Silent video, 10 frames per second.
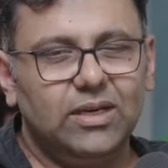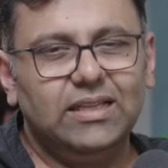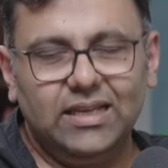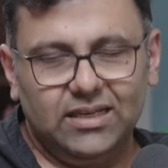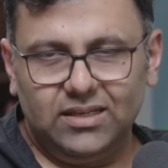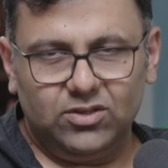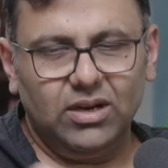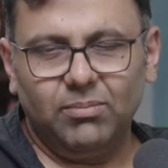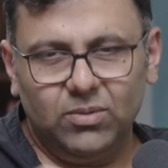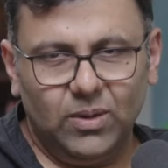So I think, so
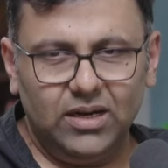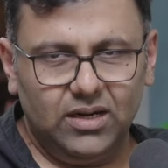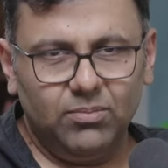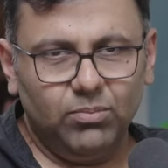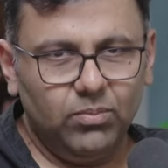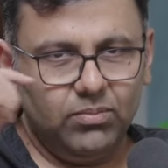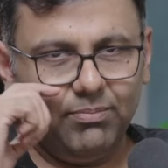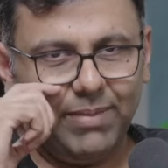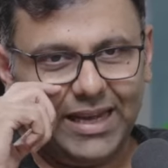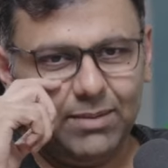number one,
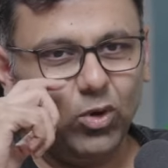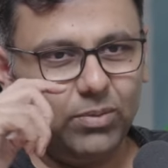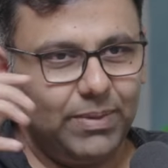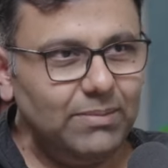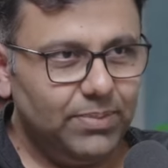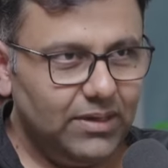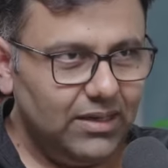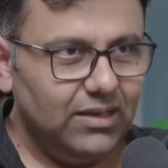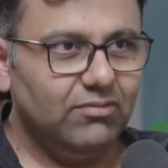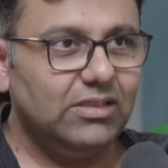many more people
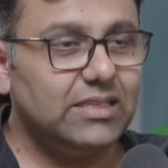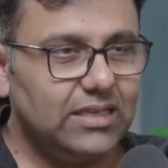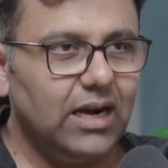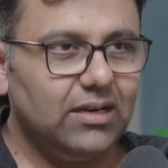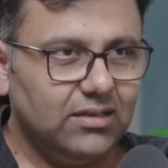will start